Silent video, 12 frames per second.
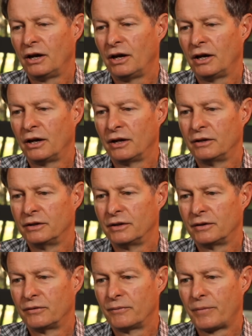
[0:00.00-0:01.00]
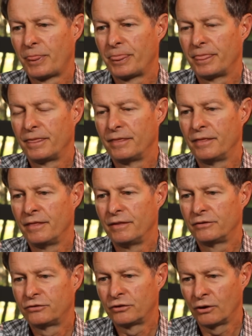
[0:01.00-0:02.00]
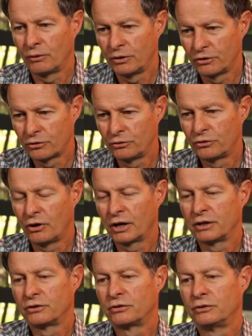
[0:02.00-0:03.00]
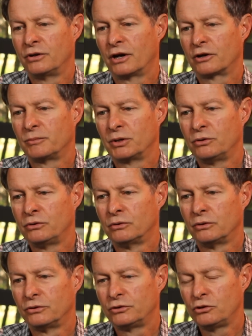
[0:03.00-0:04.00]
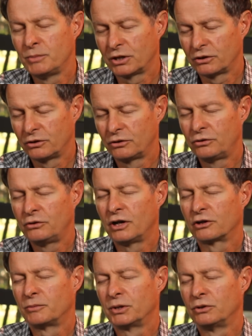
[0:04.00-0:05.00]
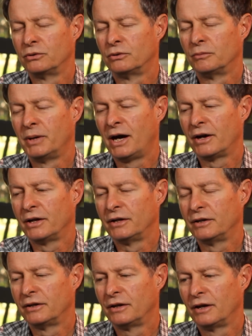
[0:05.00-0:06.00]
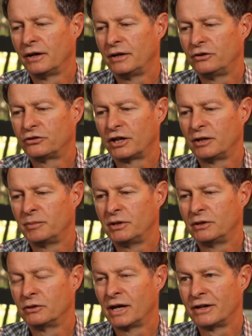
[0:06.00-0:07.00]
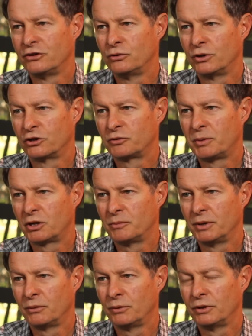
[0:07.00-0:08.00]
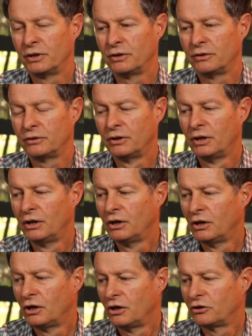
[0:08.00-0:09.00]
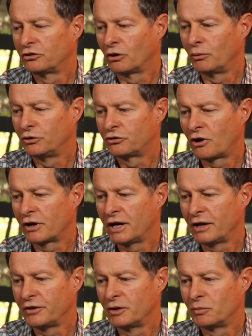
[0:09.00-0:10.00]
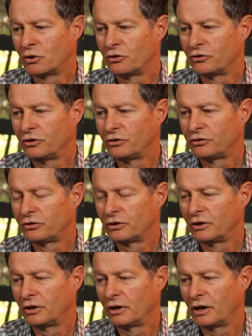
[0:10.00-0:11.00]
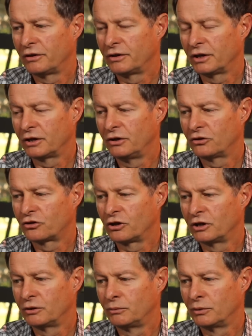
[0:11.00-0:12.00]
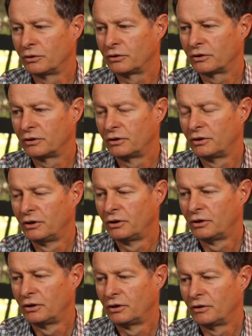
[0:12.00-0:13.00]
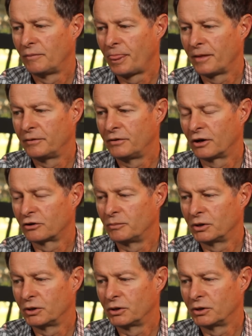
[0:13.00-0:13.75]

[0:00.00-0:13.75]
and so and through talking through Dr. McDougall to, Mc, to Dr. McDougall about it, and he said he'd be glad to do an experiment with it. And so we started out the immersions, I think initially with uh, Dr.